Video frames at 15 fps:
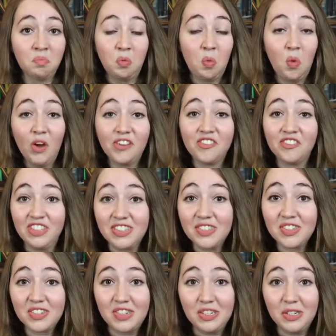what
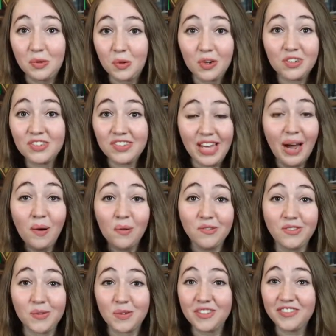fits your
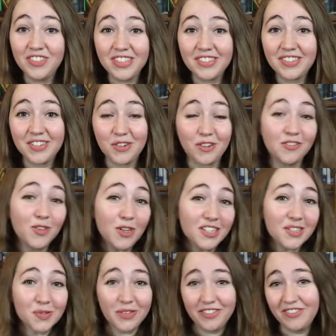sound, what fits your
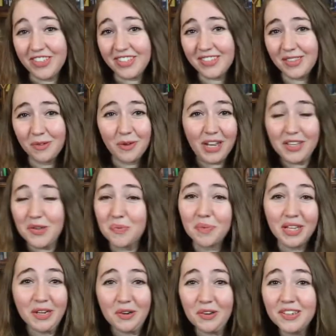voice, what fits the way you
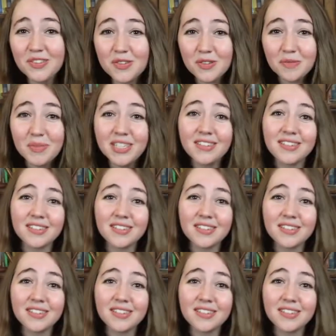play your instrument,